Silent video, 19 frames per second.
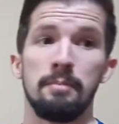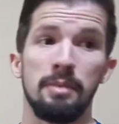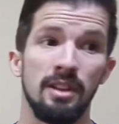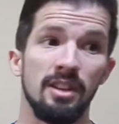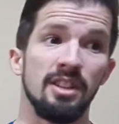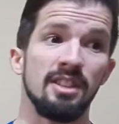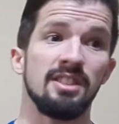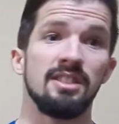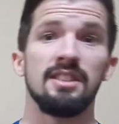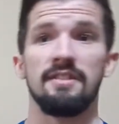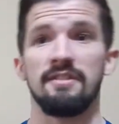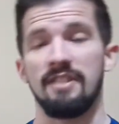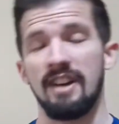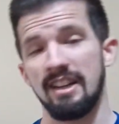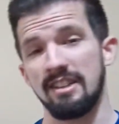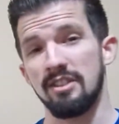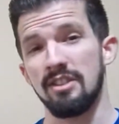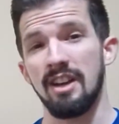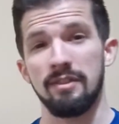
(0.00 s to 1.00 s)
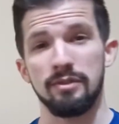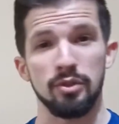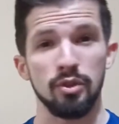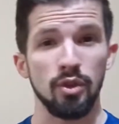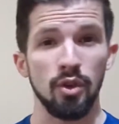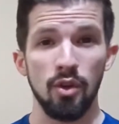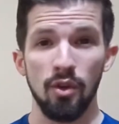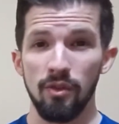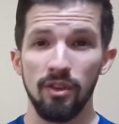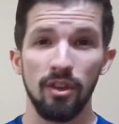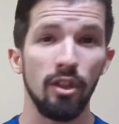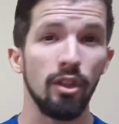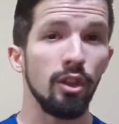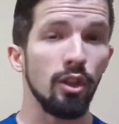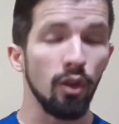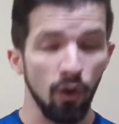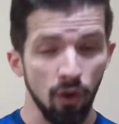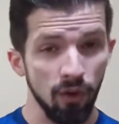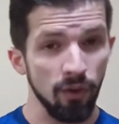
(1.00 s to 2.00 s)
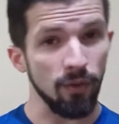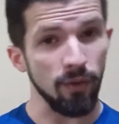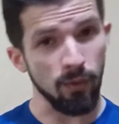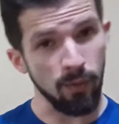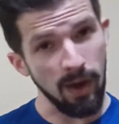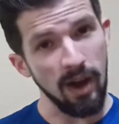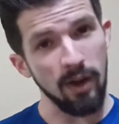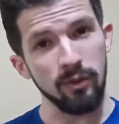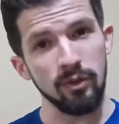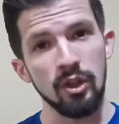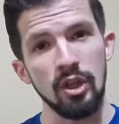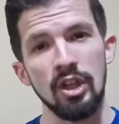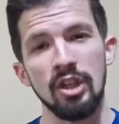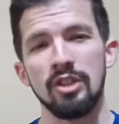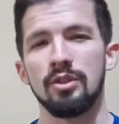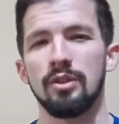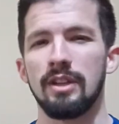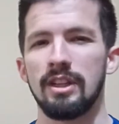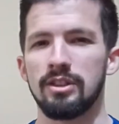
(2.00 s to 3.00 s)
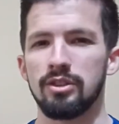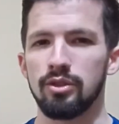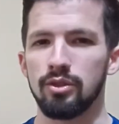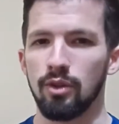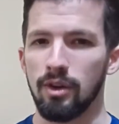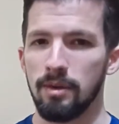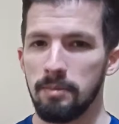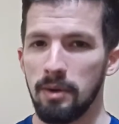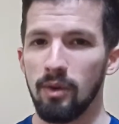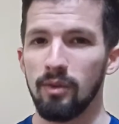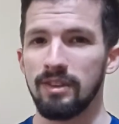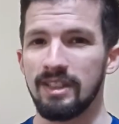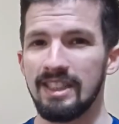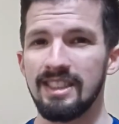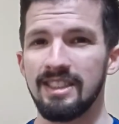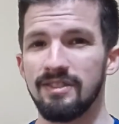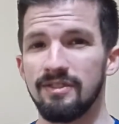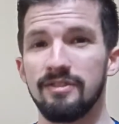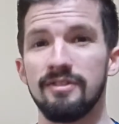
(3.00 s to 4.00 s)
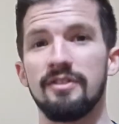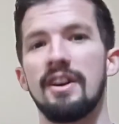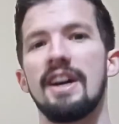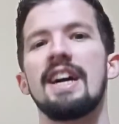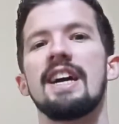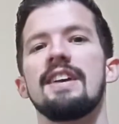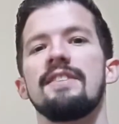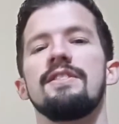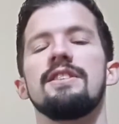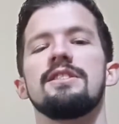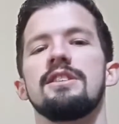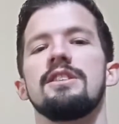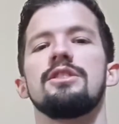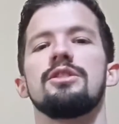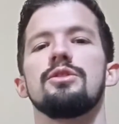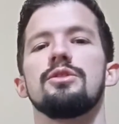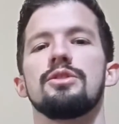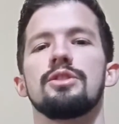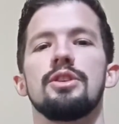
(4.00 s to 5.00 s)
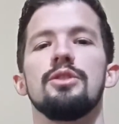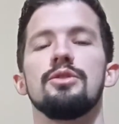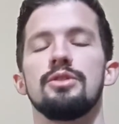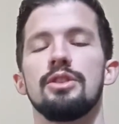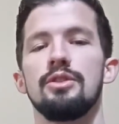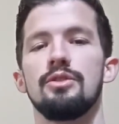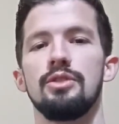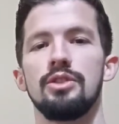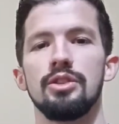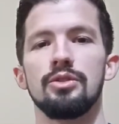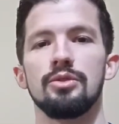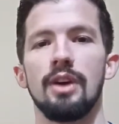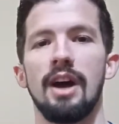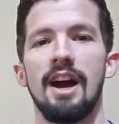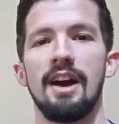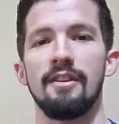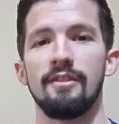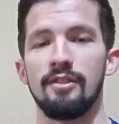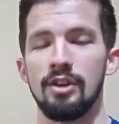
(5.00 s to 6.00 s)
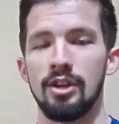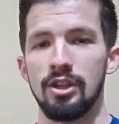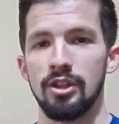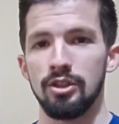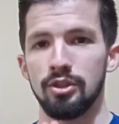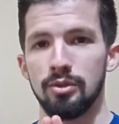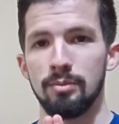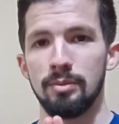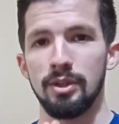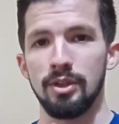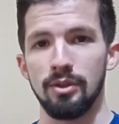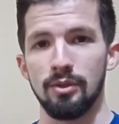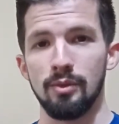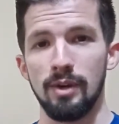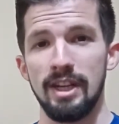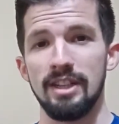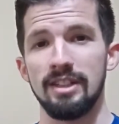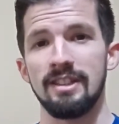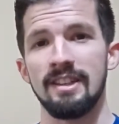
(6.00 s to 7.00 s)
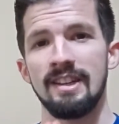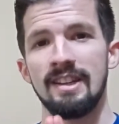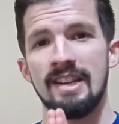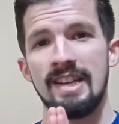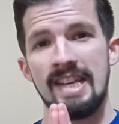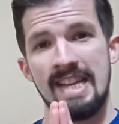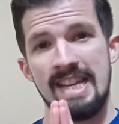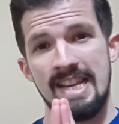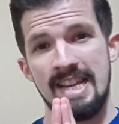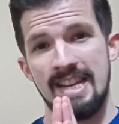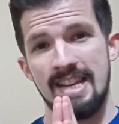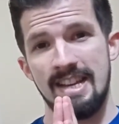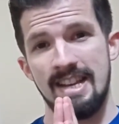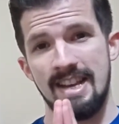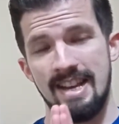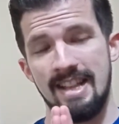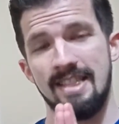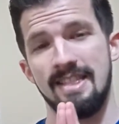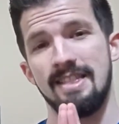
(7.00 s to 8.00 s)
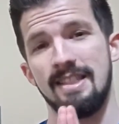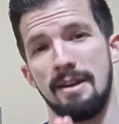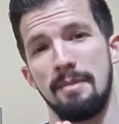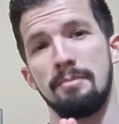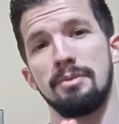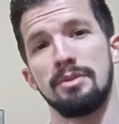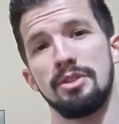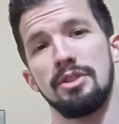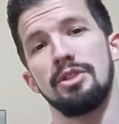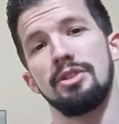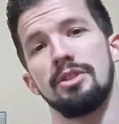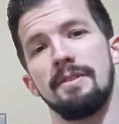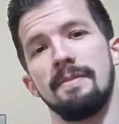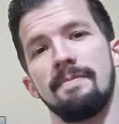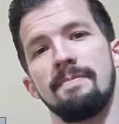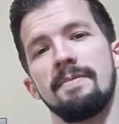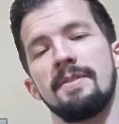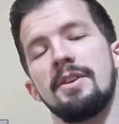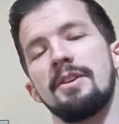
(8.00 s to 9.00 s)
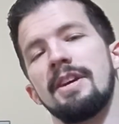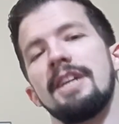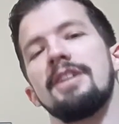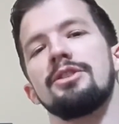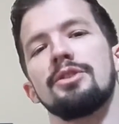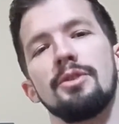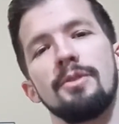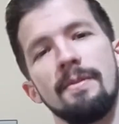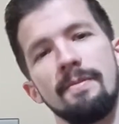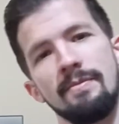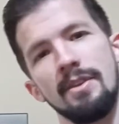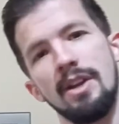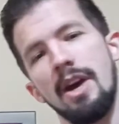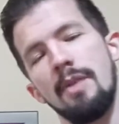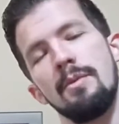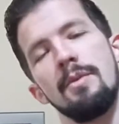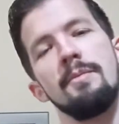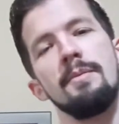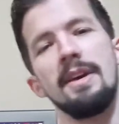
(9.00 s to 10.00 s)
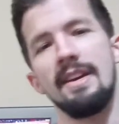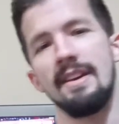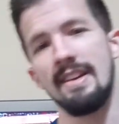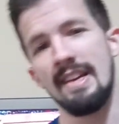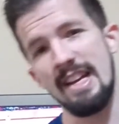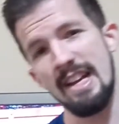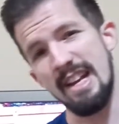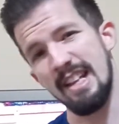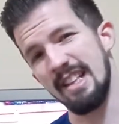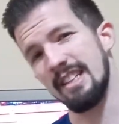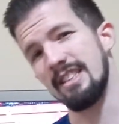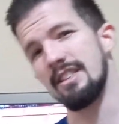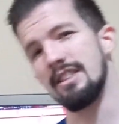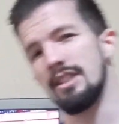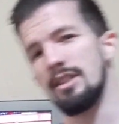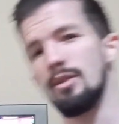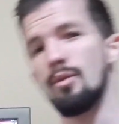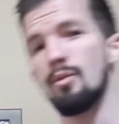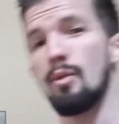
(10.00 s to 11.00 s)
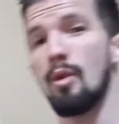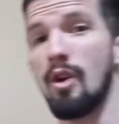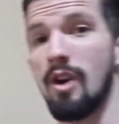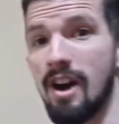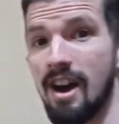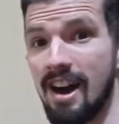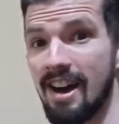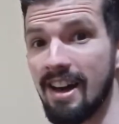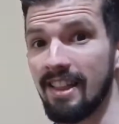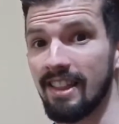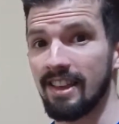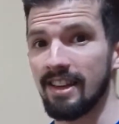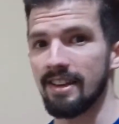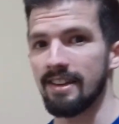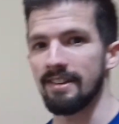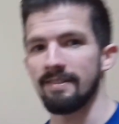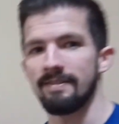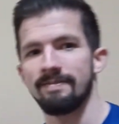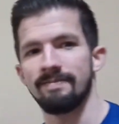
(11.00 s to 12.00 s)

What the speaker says: plus the fact that you have to cover a lot of ground. So let's talk about these 5 essential skills that you need to have to be great at that position. Okay, so come with me and let's see what are they.